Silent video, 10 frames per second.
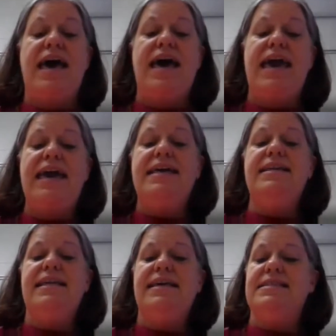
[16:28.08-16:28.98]

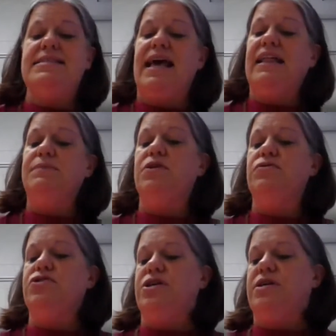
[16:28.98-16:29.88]
Ahead lay the scalloped
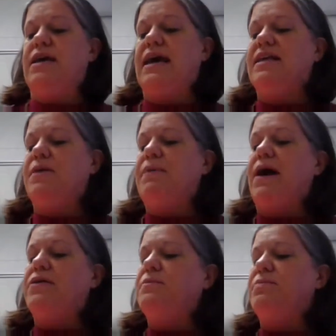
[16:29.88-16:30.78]
ocean and the
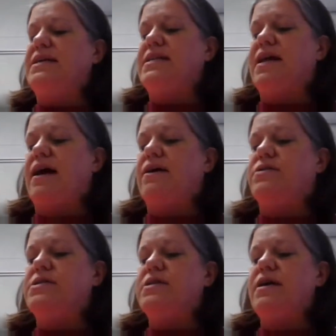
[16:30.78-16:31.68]
abounding blessed
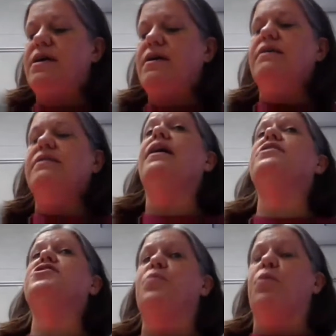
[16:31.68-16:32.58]
isles.
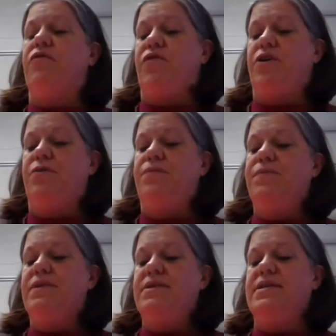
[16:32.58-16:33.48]
There's sport for
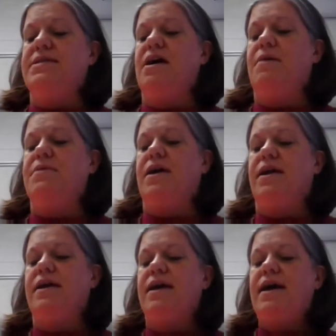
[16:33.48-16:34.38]
you, said Tom,
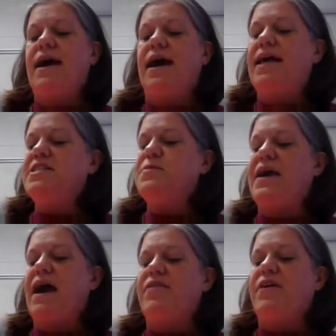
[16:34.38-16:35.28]
nodding. I'd like to
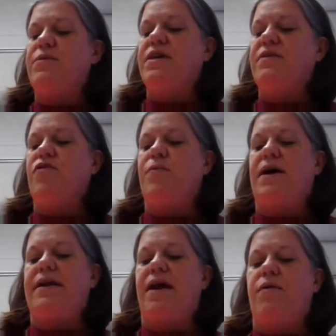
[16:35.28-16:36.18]
be out there with them for
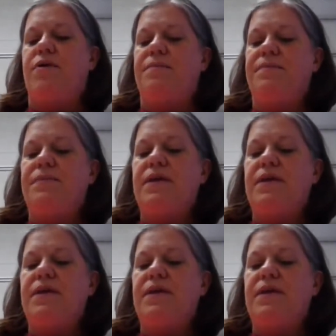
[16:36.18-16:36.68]
about an hour.